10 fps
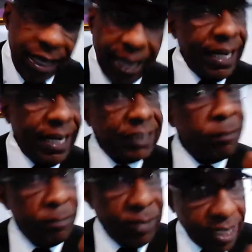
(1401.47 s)
And that's a
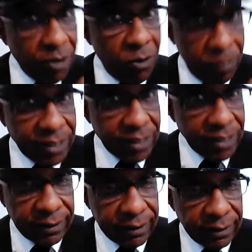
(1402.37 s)
Black-owned
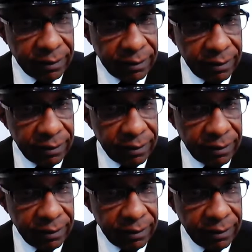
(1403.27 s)
business.